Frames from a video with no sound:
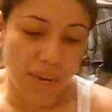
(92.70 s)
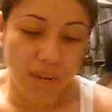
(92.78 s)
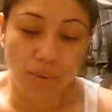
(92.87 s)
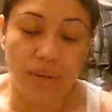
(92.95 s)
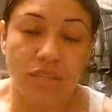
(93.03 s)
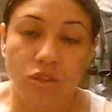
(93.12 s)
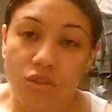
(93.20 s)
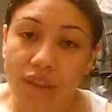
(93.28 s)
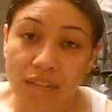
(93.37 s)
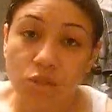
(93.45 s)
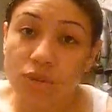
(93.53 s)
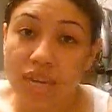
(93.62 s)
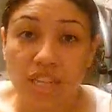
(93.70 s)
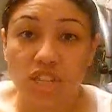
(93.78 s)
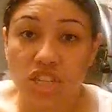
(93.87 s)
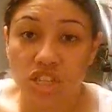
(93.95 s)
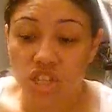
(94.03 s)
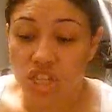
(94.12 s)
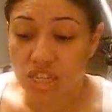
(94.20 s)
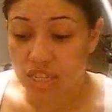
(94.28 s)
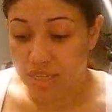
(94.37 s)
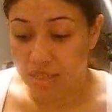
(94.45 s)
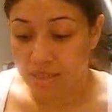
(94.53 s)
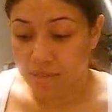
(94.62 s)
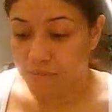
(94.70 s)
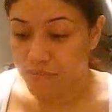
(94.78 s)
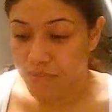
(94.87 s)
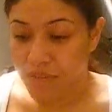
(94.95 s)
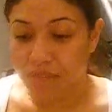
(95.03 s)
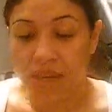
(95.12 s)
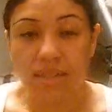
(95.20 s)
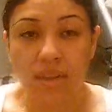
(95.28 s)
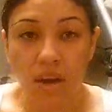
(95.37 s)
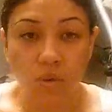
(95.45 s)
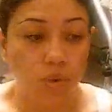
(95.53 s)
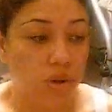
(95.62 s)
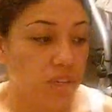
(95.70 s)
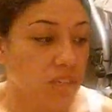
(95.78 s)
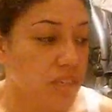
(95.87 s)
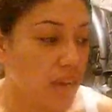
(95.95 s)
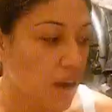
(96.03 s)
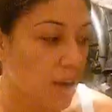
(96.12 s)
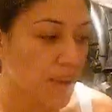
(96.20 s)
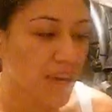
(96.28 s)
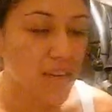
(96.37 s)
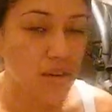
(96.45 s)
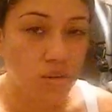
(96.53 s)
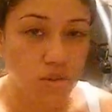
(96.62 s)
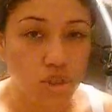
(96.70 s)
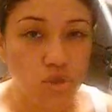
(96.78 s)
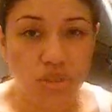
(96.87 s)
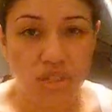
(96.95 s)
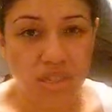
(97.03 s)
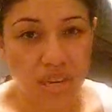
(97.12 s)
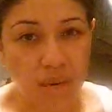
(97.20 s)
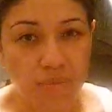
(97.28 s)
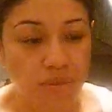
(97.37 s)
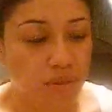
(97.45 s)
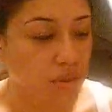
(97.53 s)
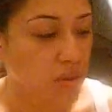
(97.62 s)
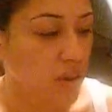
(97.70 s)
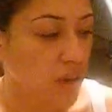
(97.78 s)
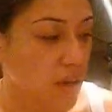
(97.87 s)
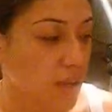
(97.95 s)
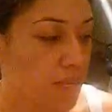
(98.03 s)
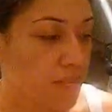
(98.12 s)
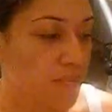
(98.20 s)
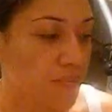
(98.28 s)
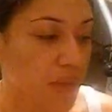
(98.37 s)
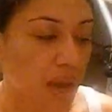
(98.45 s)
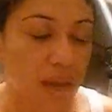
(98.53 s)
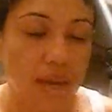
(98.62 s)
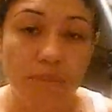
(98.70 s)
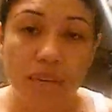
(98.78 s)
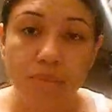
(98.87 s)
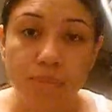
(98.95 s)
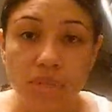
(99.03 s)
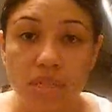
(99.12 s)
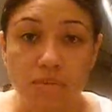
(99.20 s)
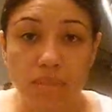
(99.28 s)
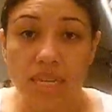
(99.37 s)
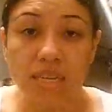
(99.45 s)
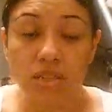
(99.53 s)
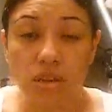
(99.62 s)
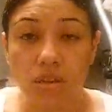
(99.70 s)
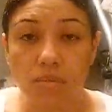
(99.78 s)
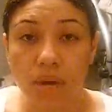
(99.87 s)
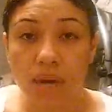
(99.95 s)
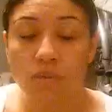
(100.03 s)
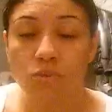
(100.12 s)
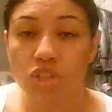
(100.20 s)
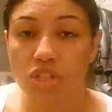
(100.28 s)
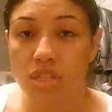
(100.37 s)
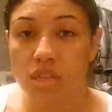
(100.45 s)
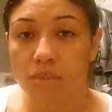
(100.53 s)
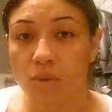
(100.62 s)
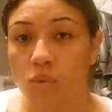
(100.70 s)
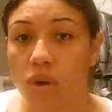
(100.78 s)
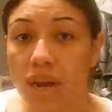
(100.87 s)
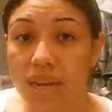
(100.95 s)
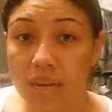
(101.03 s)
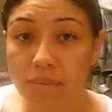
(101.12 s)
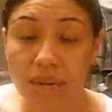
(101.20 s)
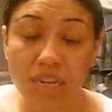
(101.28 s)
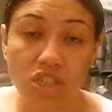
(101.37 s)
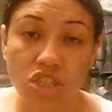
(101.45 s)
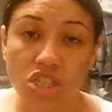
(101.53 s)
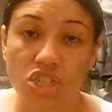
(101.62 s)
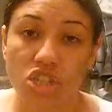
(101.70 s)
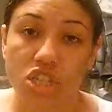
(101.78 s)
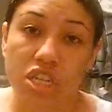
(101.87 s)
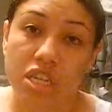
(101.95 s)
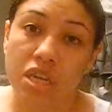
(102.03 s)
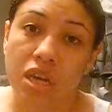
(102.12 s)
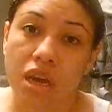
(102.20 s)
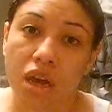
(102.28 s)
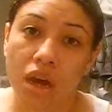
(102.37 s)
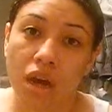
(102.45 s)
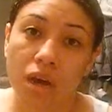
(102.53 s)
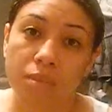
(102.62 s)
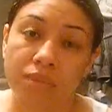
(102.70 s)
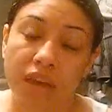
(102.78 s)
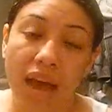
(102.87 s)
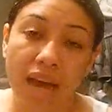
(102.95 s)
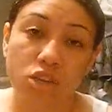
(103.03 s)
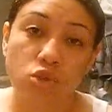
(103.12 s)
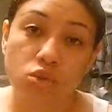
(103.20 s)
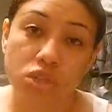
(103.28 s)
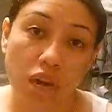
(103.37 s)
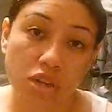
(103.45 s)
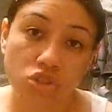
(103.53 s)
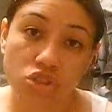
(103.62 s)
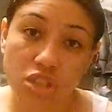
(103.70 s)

But anyway, so that's what HCG is, and that's how it works. Now, I'm not going to go too in depth. I am going to put some links on the bottom, which is going to be where I get my HCG, the actual Dr.